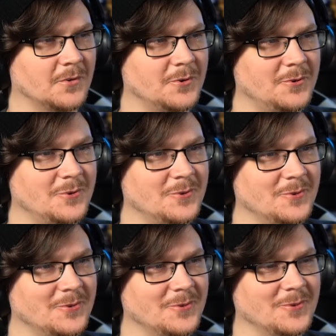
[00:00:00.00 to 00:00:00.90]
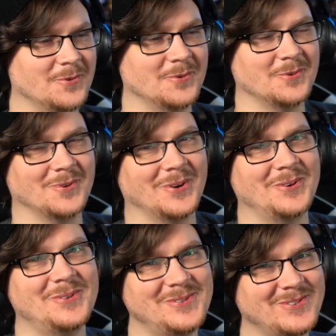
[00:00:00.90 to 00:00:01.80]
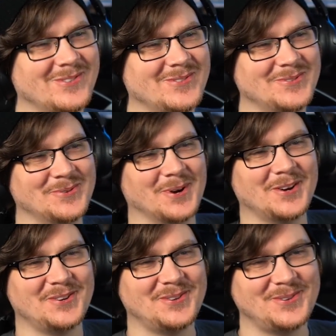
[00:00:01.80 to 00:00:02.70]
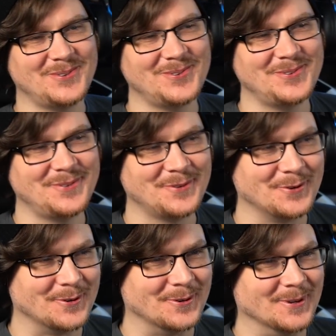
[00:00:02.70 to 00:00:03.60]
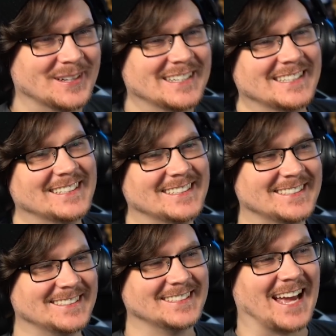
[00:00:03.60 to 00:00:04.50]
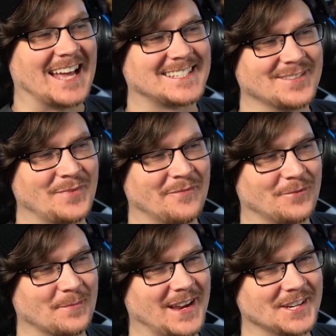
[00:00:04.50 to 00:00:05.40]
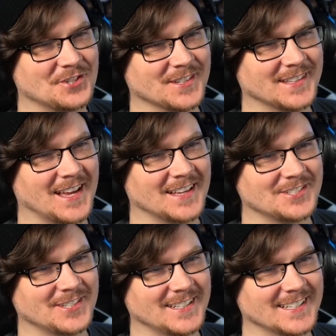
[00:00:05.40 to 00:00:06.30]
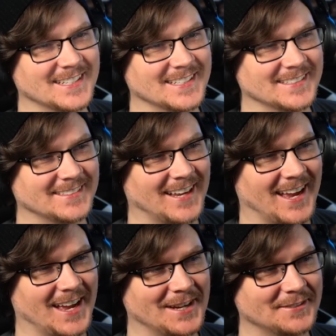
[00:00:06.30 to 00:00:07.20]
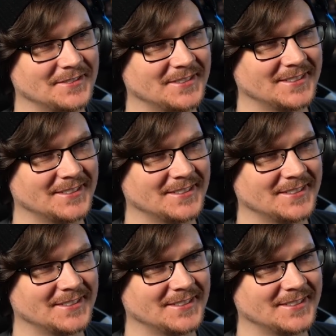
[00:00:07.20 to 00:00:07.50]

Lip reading: Ooh, ooh, ooh! That's some information that she didn't have.